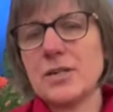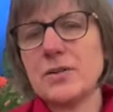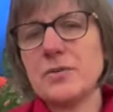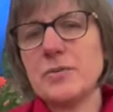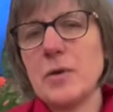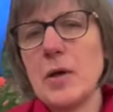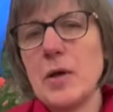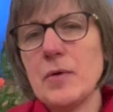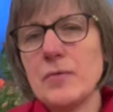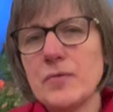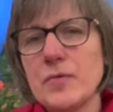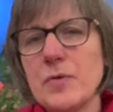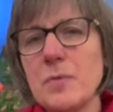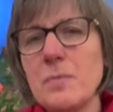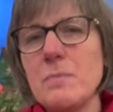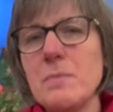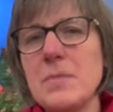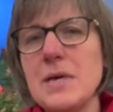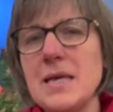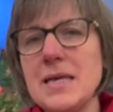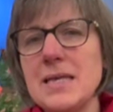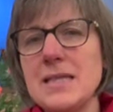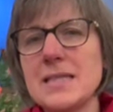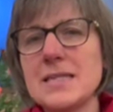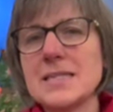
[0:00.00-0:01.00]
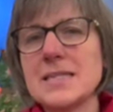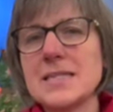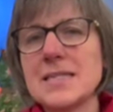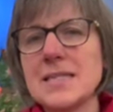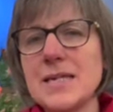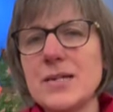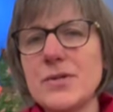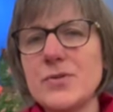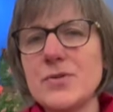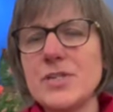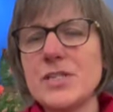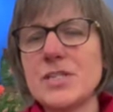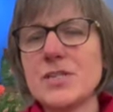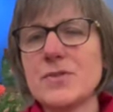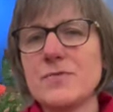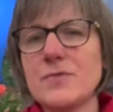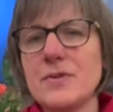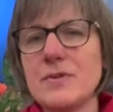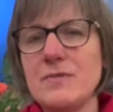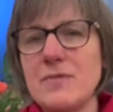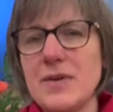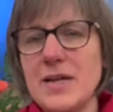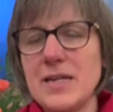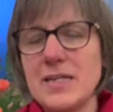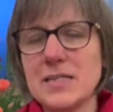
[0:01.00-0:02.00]
And for me, the series of
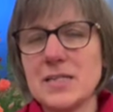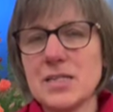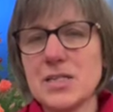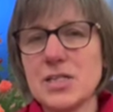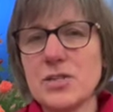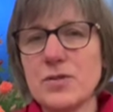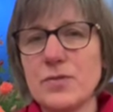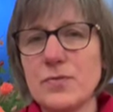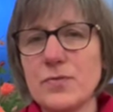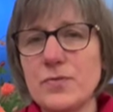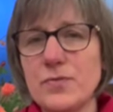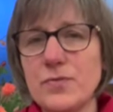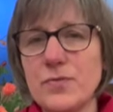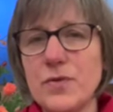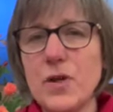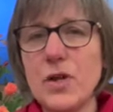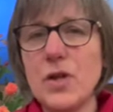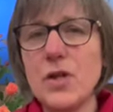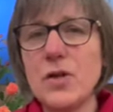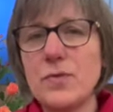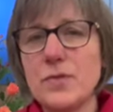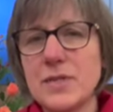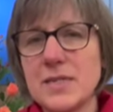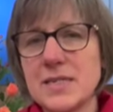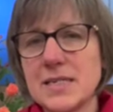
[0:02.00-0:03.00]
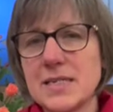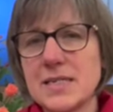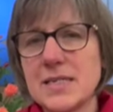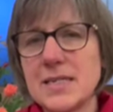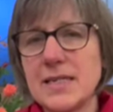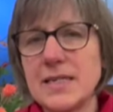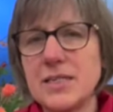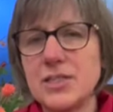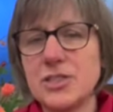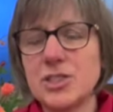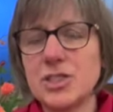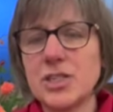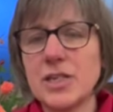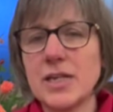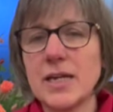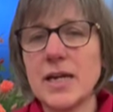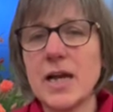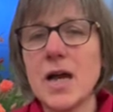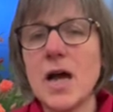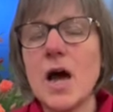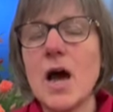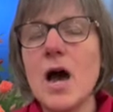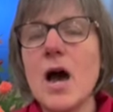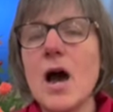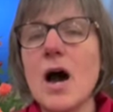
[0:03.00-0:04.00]
events that follow this
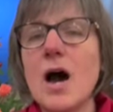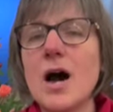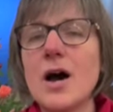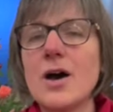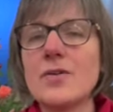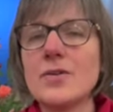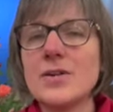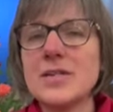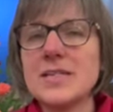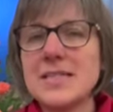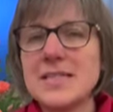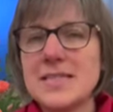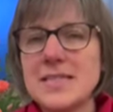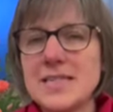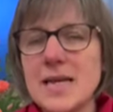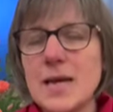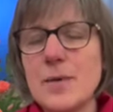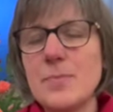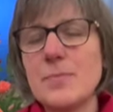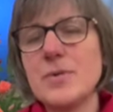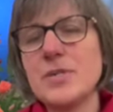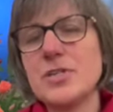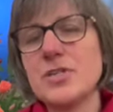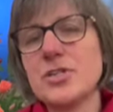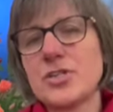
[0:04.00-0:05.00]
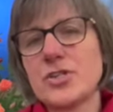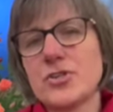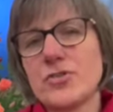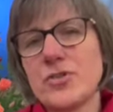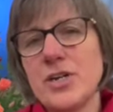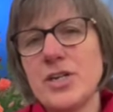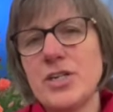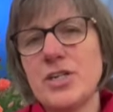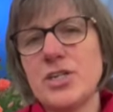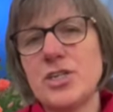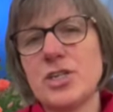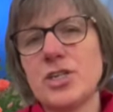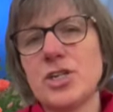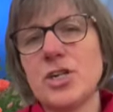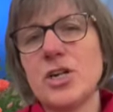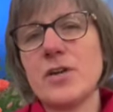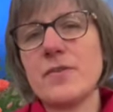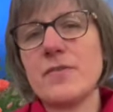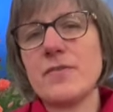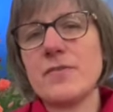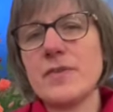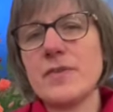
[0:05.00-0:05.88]
teaching are a demonstration of